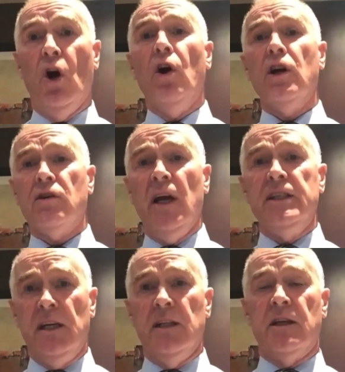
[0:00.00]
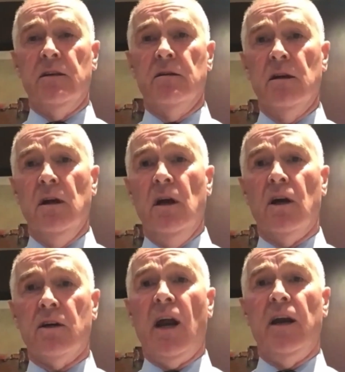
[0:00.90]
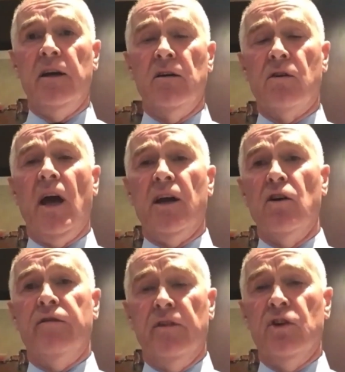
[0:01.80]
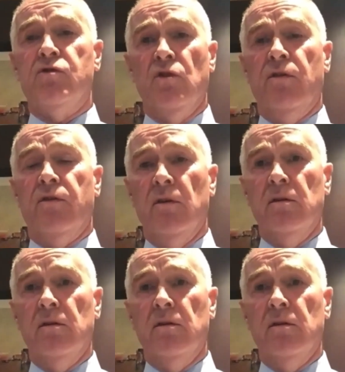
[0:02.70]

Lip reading: Her grandchildren are crying out for the truth.